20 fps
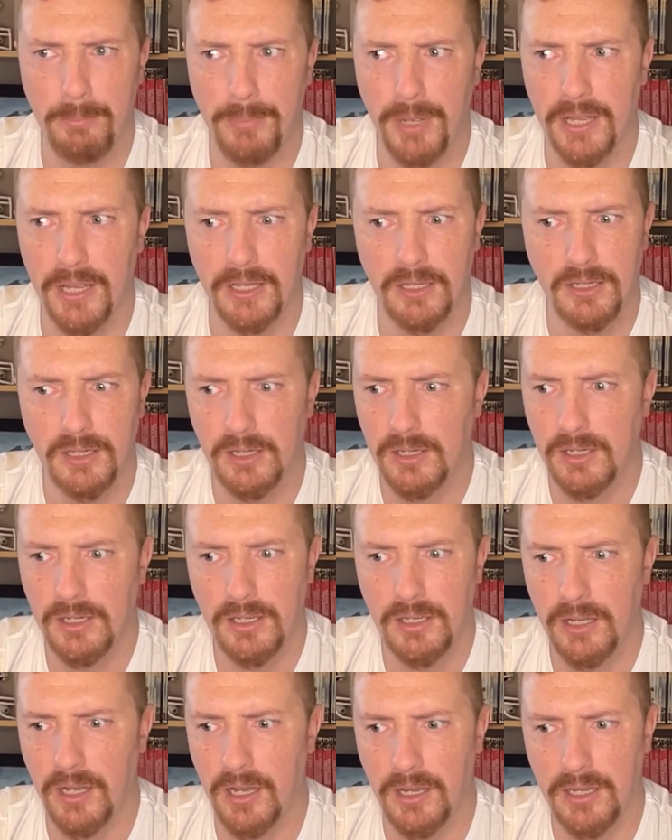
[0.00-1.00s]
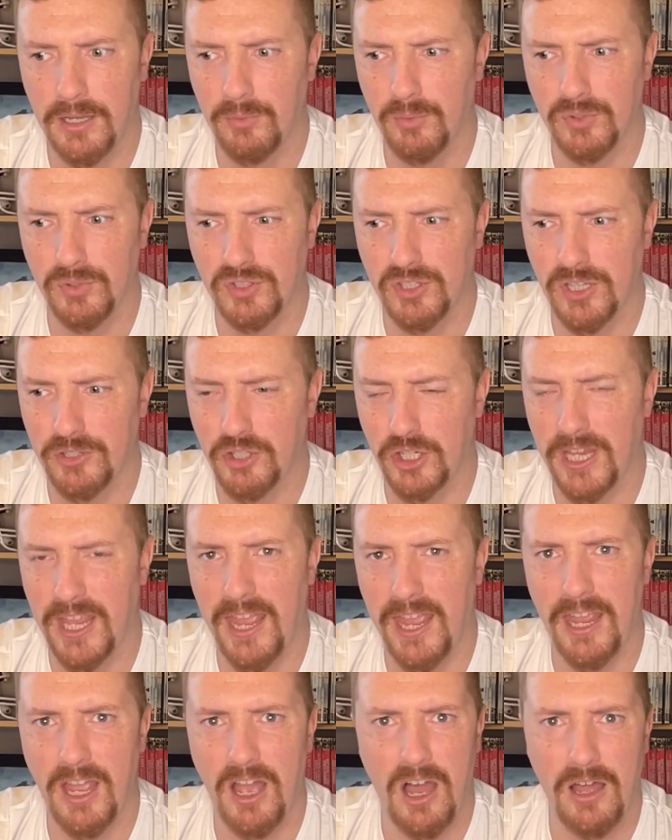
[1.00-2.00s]
But it was such a
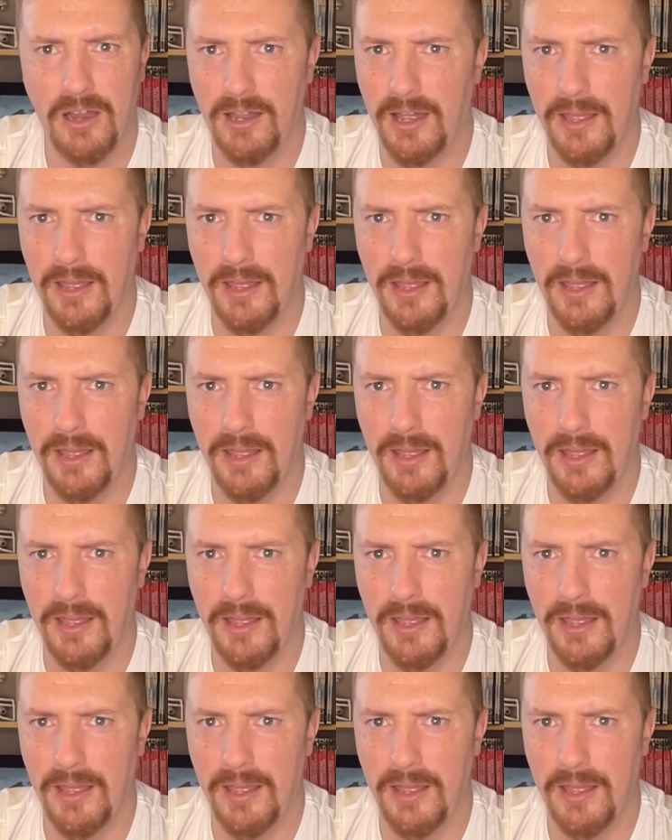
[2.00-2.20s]
chaos.